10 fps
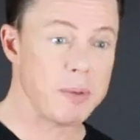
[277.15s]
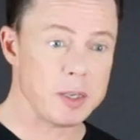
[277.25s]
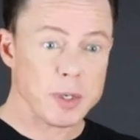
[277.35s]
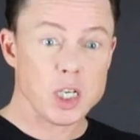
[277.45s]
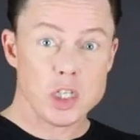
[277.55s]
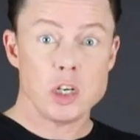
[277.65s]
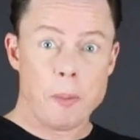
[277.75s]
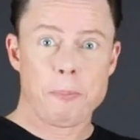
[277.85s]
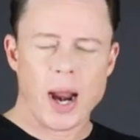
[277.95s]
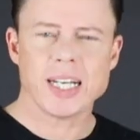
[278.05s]
It's because you're
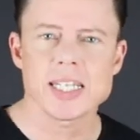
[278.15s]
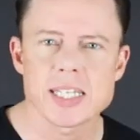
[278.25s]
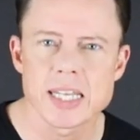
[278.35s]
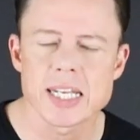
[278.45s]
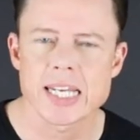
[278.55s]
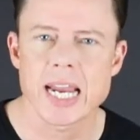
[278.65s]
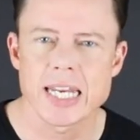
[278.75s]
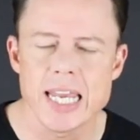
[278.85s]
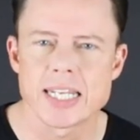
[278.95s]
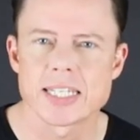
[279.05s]
not practicing the
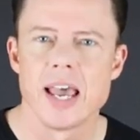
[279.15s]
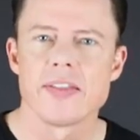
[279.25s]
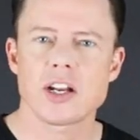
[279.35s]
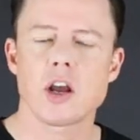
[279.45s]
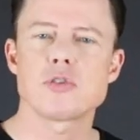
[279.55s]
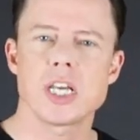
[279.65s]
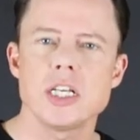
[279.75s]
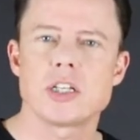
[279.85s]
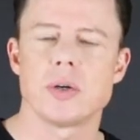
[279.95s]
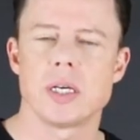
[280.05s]
techniques that goes
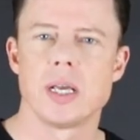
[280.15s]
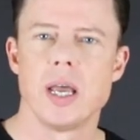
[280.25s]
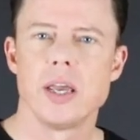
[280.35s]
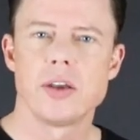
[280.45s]
into it.